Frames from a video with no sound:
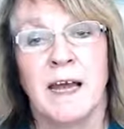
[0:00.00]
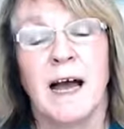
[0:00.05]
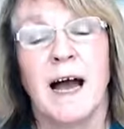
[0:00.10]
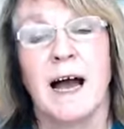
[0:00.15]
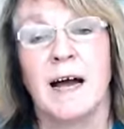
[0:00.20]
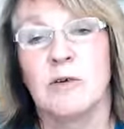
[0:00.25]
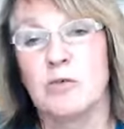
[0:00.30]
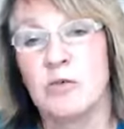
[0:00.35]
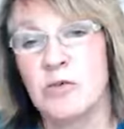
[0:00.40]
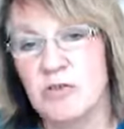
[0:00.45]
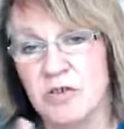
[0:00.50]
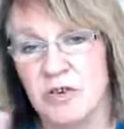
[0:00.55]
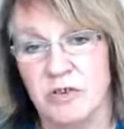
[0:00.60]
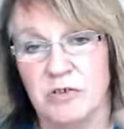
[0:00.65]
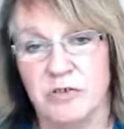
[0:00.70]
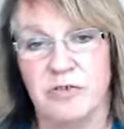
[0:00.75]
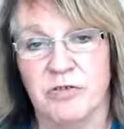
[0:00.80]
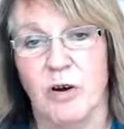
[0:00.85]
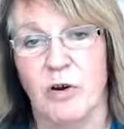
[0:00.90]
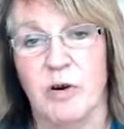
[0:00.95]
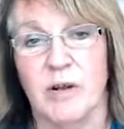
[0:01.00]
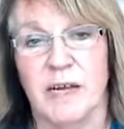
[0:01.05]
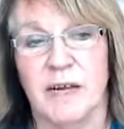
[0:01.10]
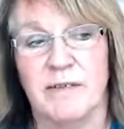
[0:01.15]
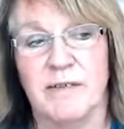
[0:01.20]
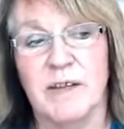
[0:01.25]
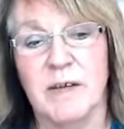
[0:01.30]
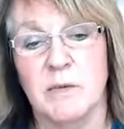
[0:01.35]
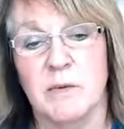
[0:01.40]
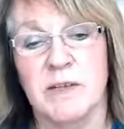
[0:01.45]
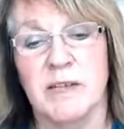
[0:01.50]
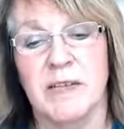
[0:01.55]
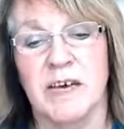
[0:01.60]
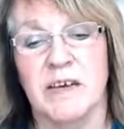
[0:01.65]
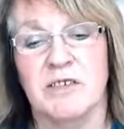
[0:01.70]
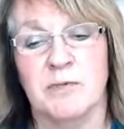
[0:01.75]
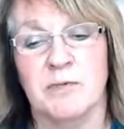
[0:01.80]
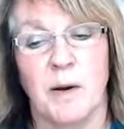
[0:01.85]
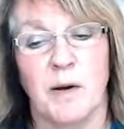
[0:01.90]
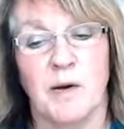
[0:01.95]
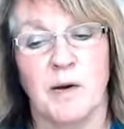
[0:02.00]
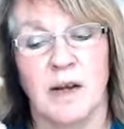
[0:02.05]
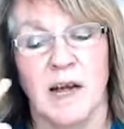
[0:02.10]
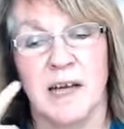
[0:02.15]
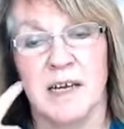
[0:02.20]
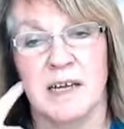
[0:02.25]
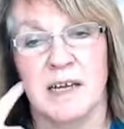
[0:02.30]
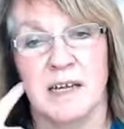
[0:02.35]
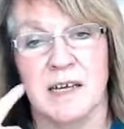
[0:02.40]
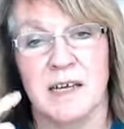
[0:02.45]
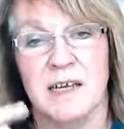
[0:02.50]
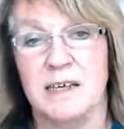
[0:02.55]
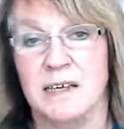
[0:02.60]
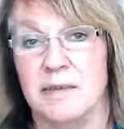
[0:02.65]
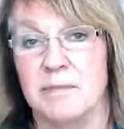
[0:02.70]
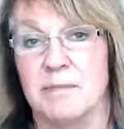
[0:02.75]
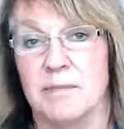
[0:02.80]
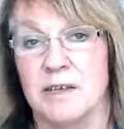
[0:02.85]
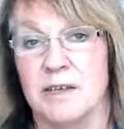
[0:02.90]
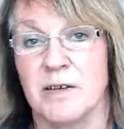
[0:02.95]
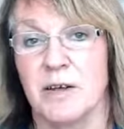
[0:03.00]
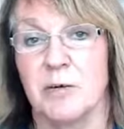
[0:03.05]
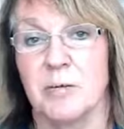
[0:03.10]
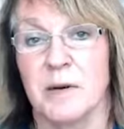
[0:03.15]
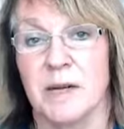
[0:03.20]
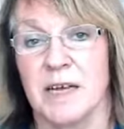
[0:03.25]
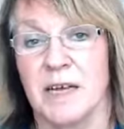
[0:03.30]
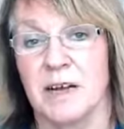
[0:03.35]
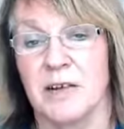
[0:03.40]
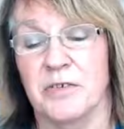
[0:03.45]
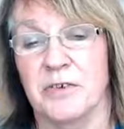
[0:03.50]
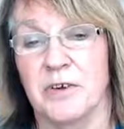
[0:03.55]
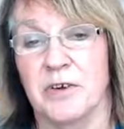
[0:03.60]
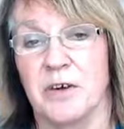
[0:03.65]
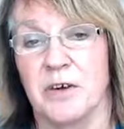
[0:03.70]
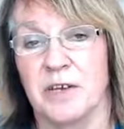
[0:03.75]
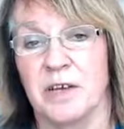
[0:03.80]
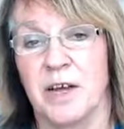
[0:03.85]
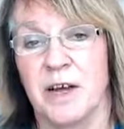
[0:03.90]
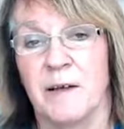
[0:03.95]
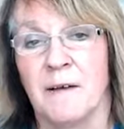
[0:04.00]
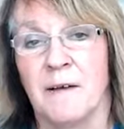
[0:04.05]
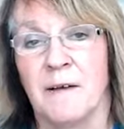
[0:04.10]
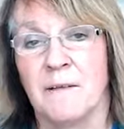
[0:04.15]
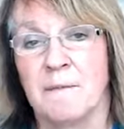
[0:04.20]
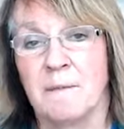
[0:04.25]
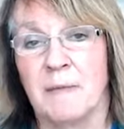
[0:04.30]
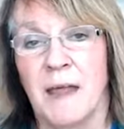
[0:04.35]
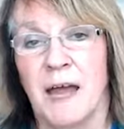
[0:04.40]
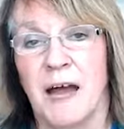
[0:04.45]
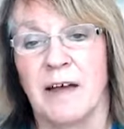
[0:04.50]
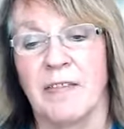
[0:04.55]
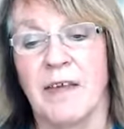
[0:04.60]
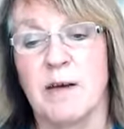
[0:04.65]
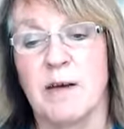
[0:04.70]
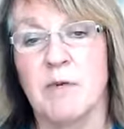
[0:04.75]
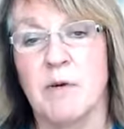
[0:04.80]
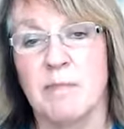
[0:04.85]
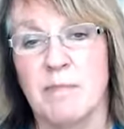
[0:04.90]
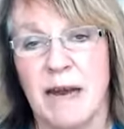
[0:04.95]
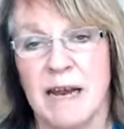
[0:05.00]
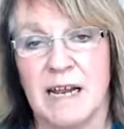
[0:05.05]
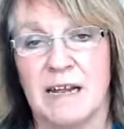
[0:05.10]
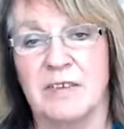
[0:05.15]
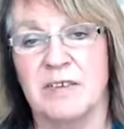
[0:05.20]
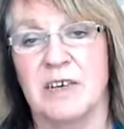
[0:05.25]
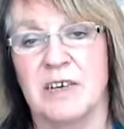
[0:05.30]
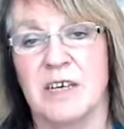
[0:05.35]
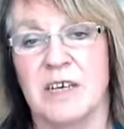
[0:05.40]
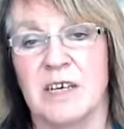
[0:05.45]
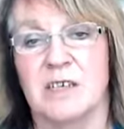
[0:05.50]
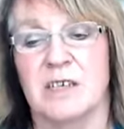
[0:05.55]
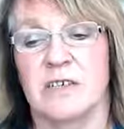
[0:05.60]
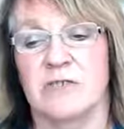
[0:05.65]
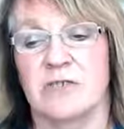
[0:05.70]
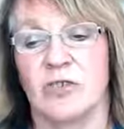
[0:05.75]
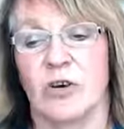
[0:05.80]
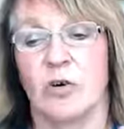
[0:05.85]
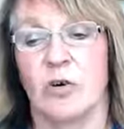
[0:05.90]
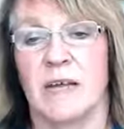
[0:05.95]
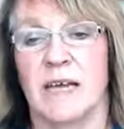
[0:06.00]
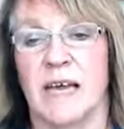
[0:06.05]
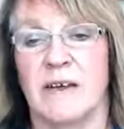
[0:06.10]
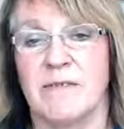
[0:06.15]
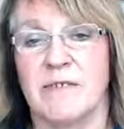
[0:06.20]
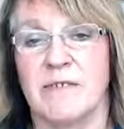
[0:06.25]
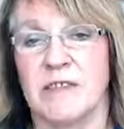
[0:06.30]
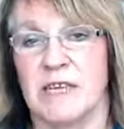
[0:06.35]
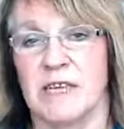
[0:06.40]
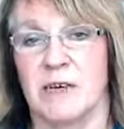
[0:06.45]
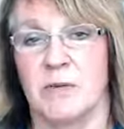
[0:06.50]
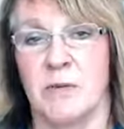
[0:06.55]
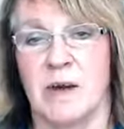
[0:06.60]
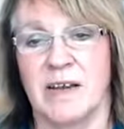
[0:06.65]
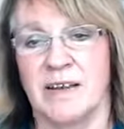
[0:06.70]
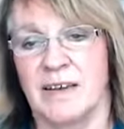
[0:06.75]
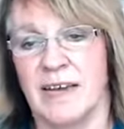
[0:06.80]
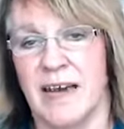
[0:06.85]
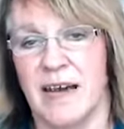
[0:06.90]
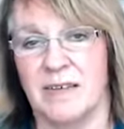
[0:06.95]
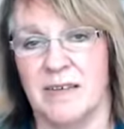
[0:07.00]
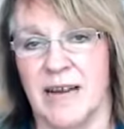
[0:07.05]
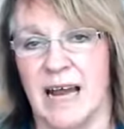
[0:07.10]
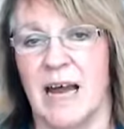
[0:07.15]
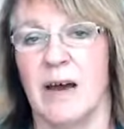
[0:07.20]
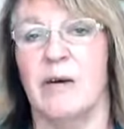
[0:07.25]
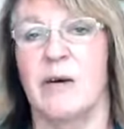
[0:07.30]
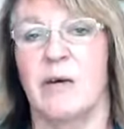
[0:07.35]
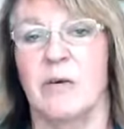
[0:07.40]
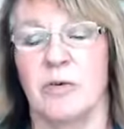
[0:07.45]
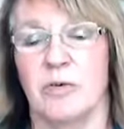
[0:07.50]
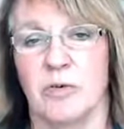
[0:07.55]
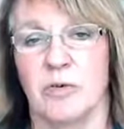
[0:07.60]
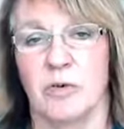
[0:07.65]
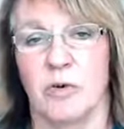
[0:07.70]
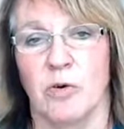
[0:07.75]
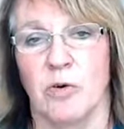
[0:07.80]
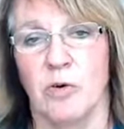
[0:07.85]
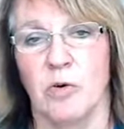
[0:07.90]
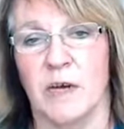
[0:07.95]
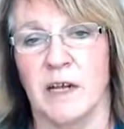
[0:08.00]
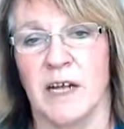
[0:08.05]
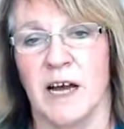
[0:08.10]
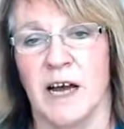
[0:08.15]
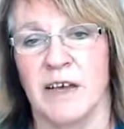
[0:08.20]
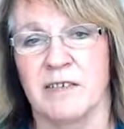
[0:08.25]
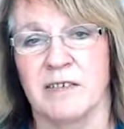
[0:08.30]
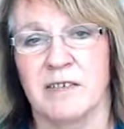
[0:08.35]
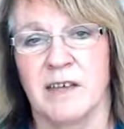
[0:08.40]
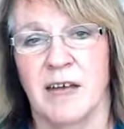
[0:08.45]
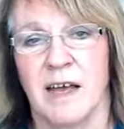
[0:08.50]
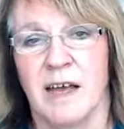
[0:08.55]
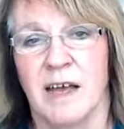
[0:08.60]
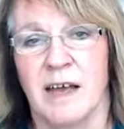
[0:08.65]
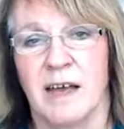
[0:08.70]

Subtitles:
who was controlling everything. When they spoke, I could hear them, but nobody else could. And they were managing, controlling everything that went out and how it was all organized.